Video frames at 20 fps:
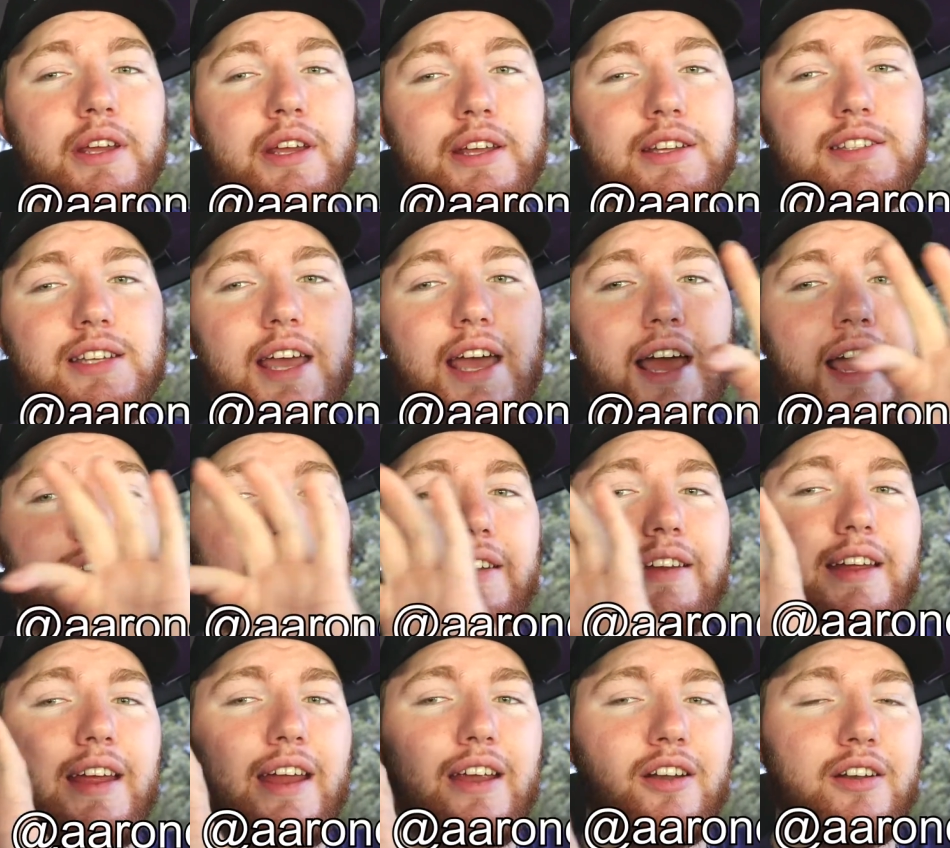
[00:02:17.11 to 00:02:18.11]
It's at
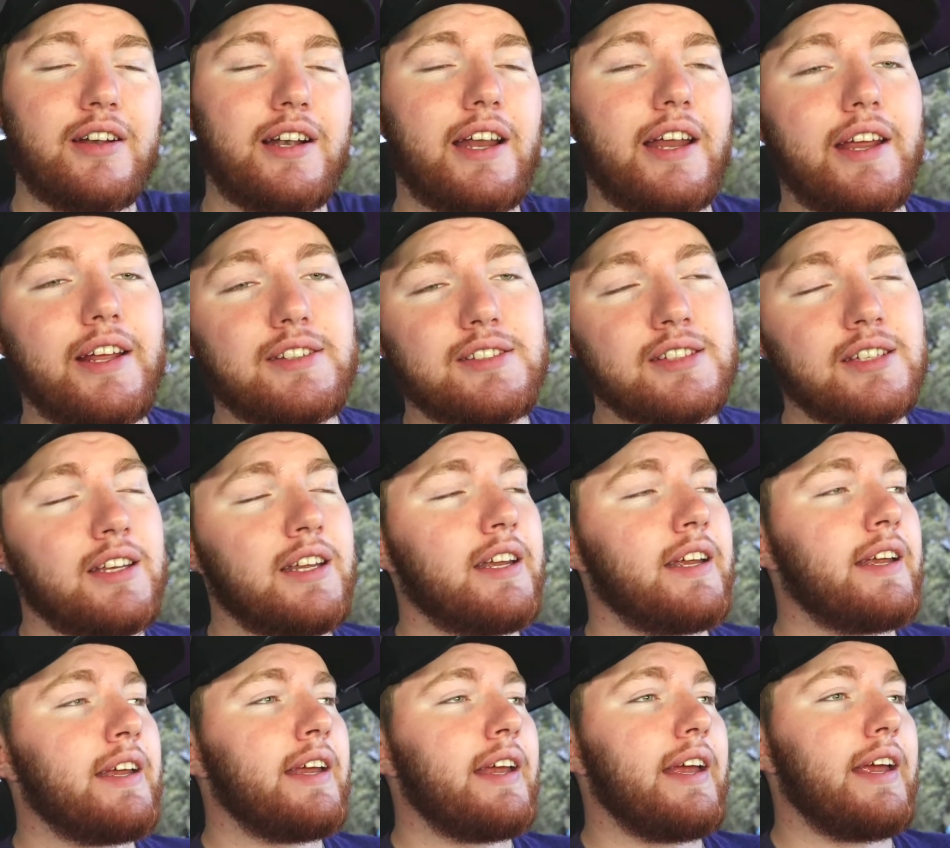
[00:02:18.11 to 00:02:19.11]
Aaron Cates,
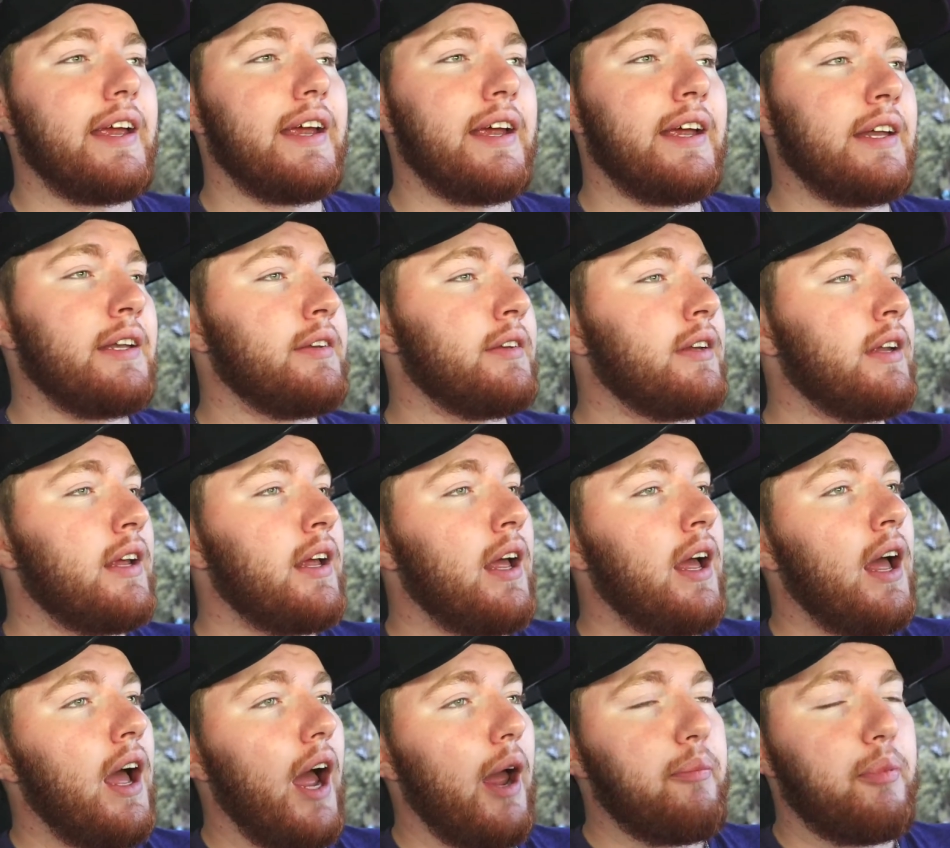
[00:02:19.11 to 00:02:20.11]
and
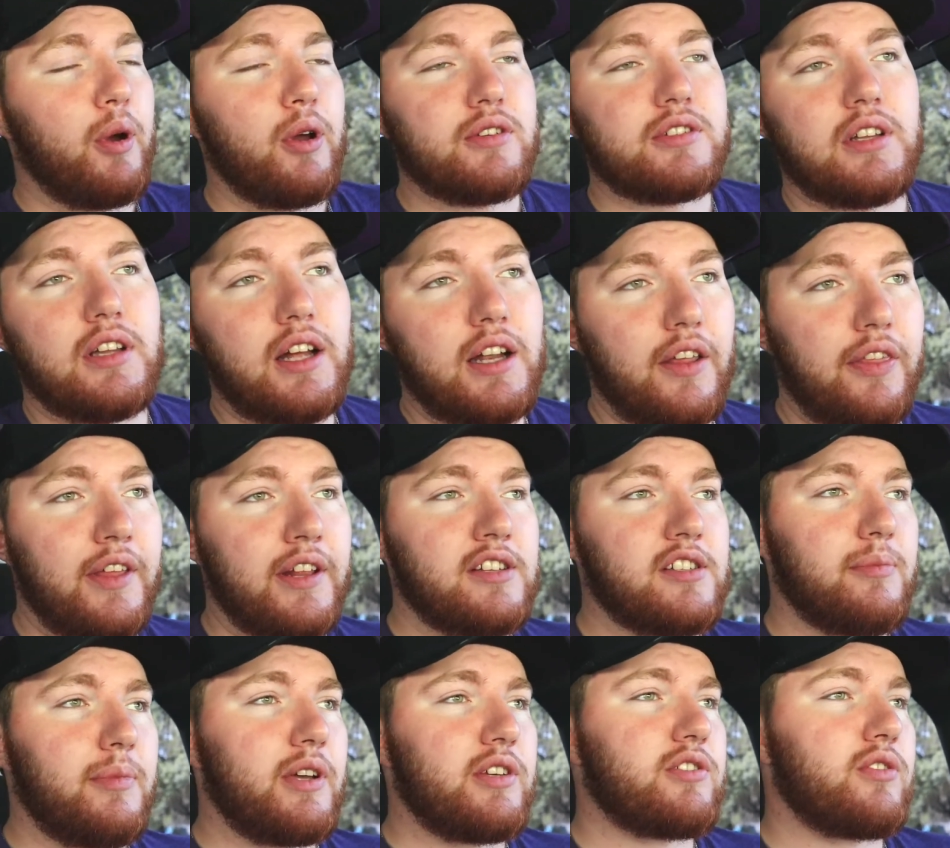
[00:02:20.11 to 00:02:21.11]
I post a lot of
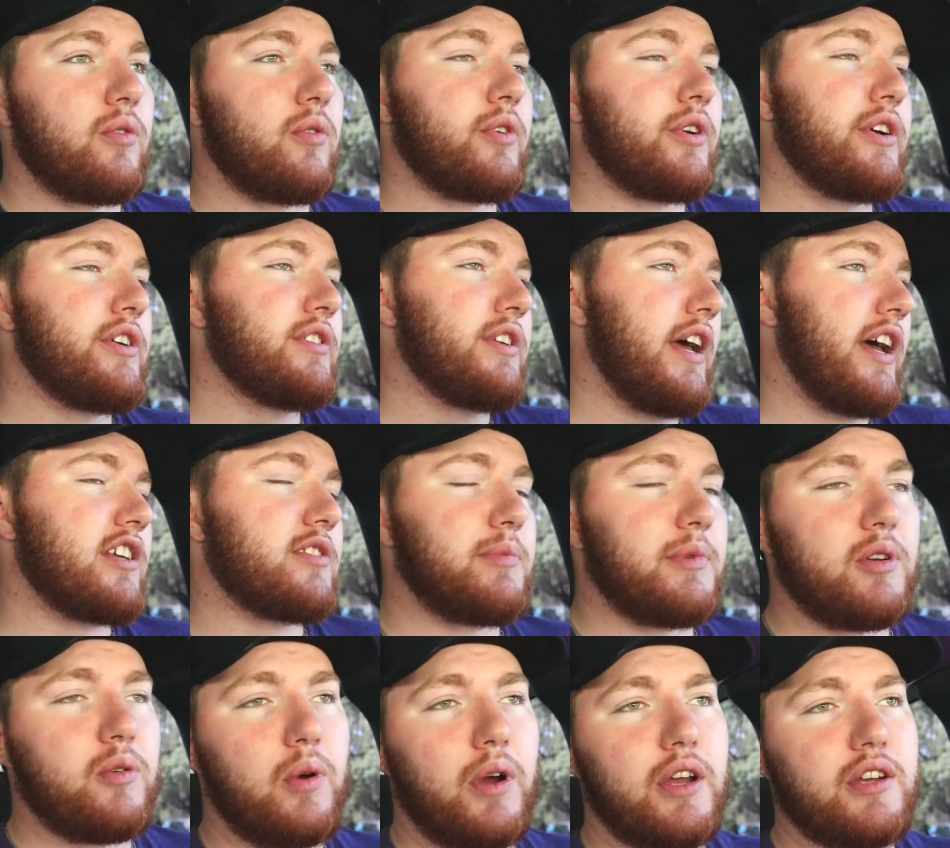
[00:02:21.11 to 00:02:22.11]
things on my stories, ask
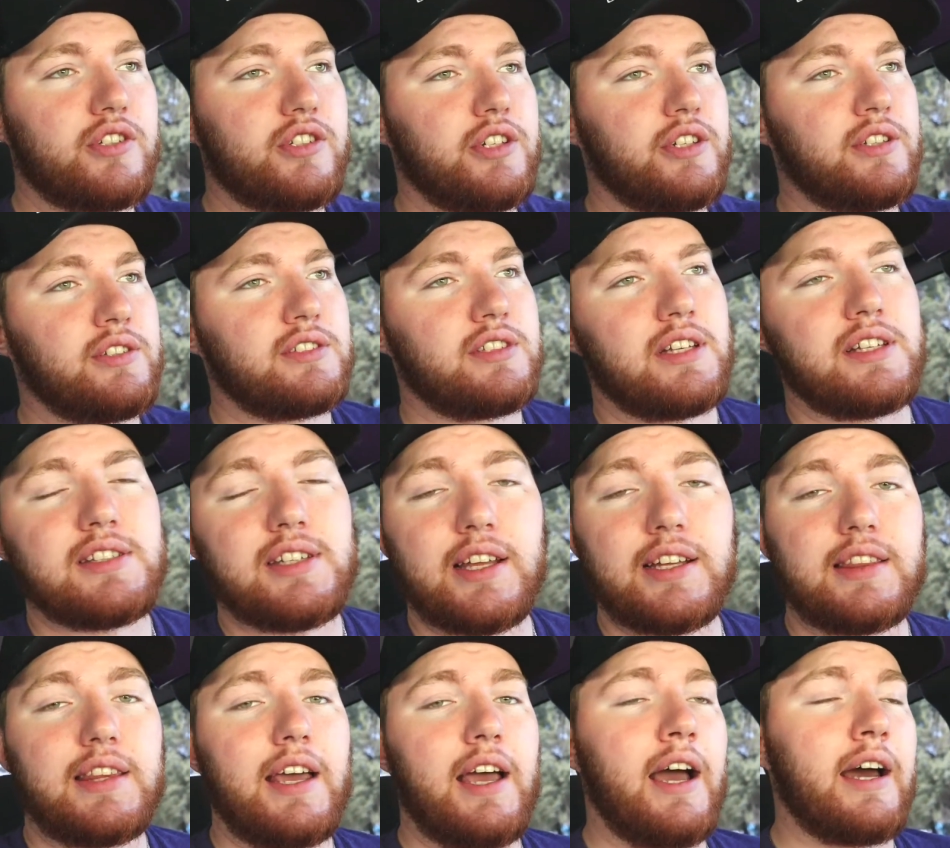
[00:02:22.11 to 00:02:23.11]
me questions, things
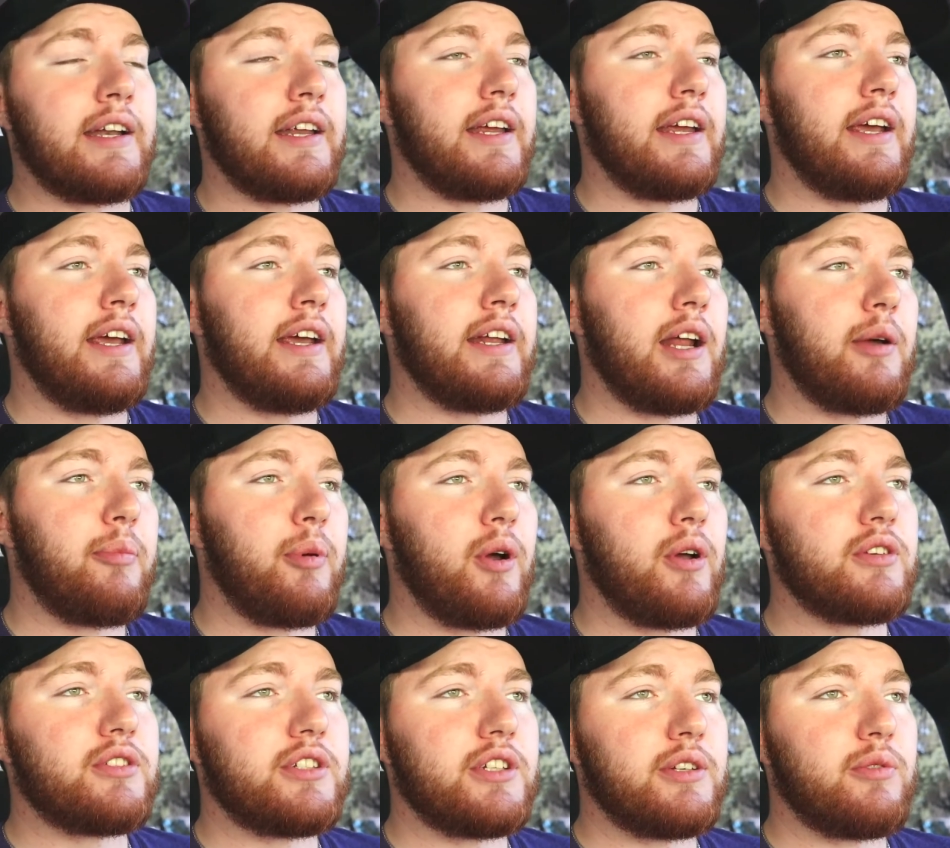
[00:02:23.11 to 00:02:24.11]
like that, and I
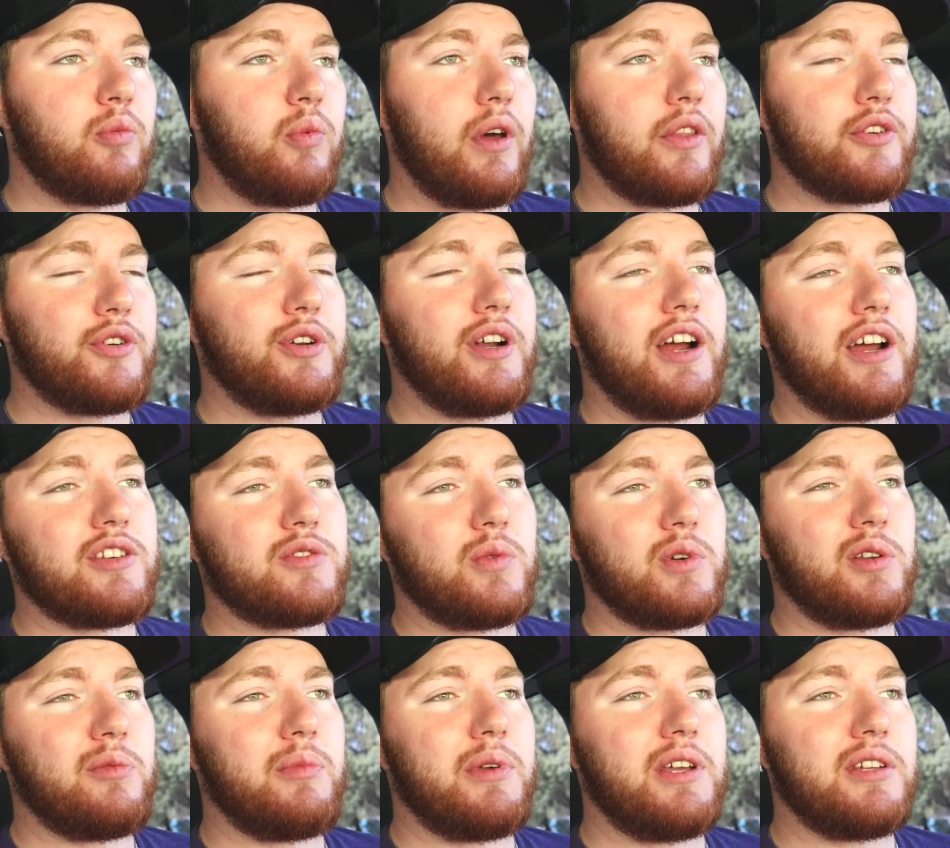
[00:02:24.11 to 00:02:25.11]
posted whether you guys
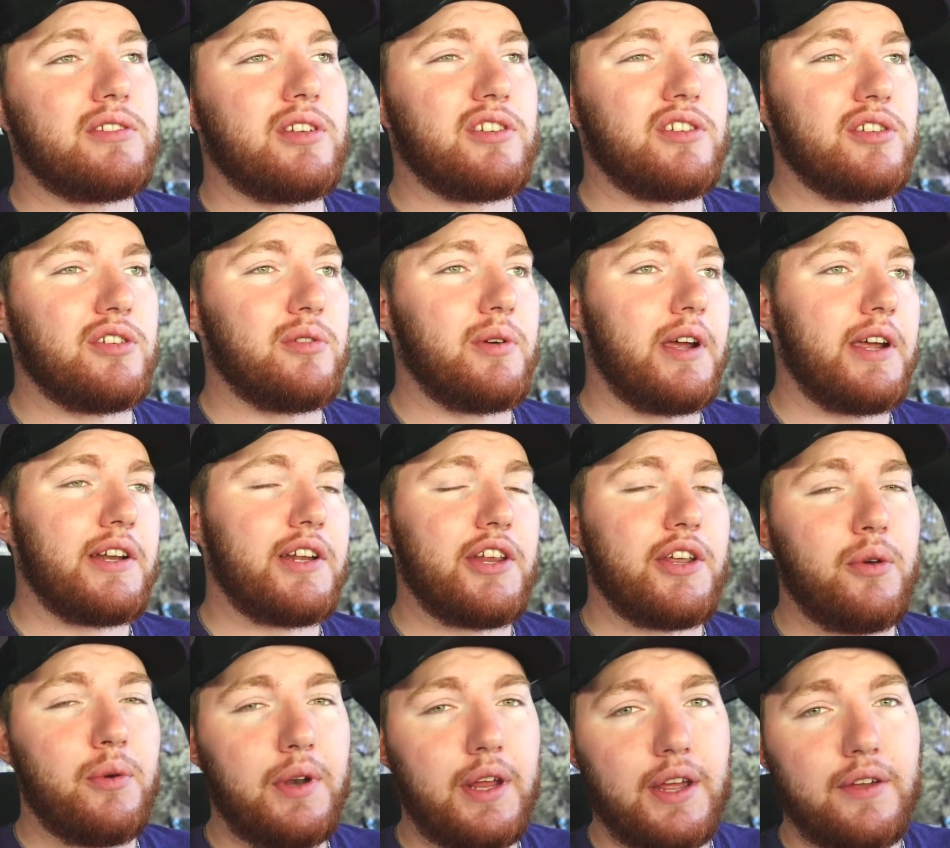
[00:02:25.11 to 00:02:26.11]
wanted me to do a
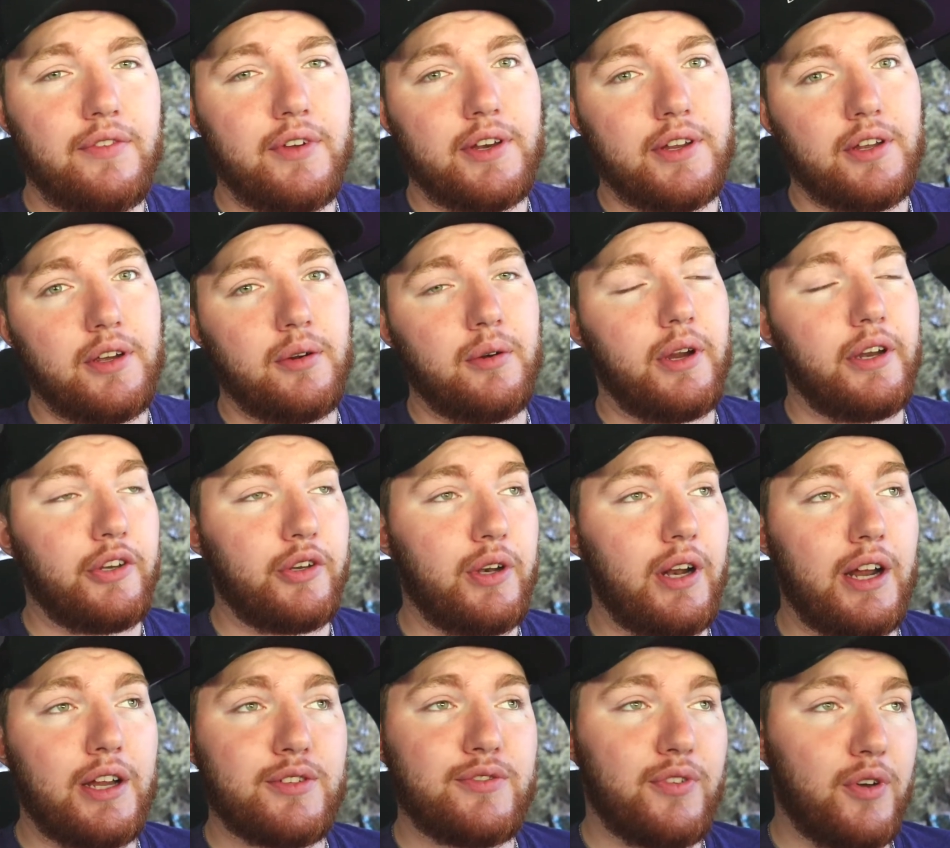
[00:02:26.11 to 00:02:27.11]
Q&A video, and you
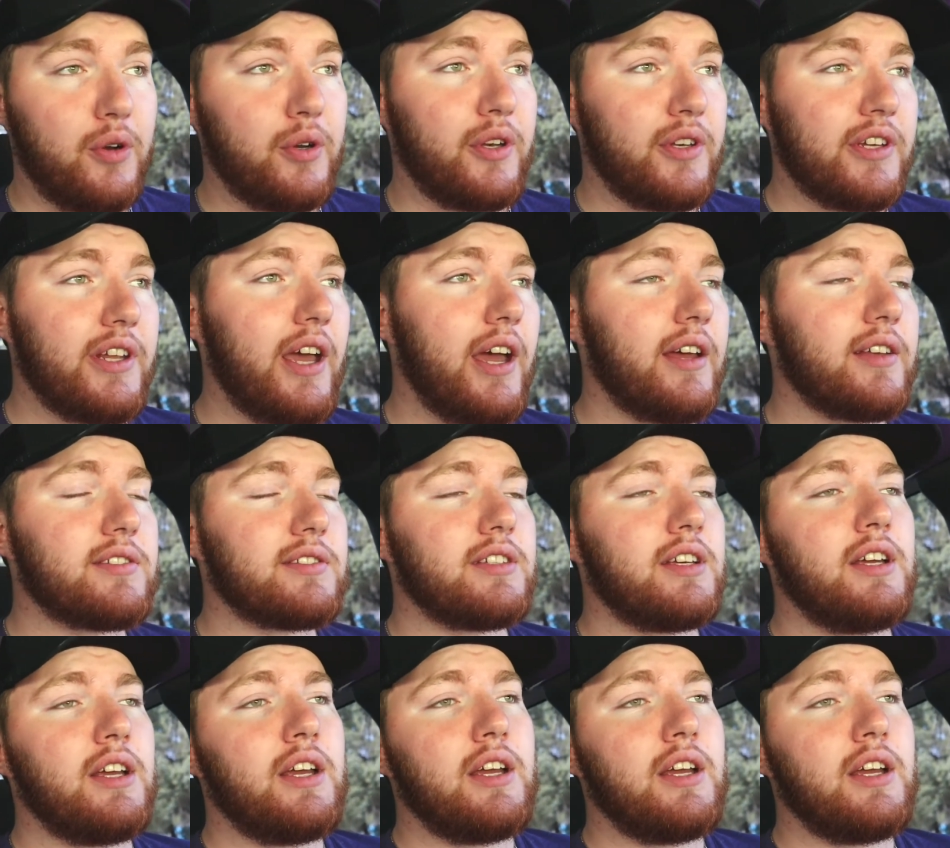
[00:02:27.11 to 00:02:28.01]
guys voted yes,